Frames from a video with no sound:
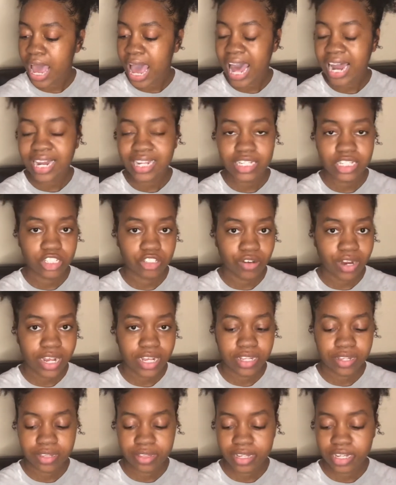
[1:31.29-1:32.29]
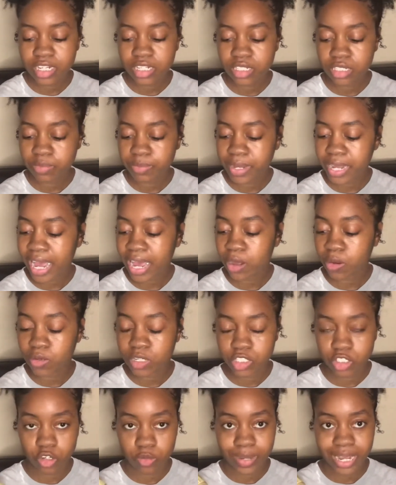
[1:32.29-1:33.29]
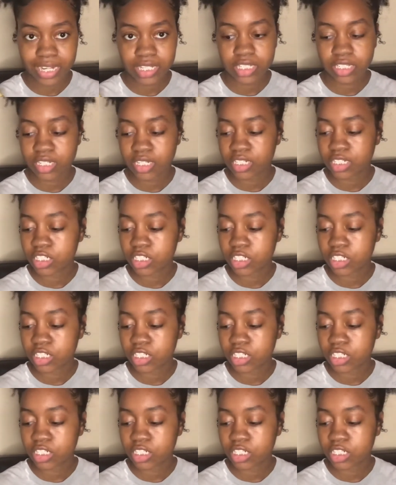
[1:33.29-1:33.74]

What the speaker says: I like to try other things, but I always go back to this.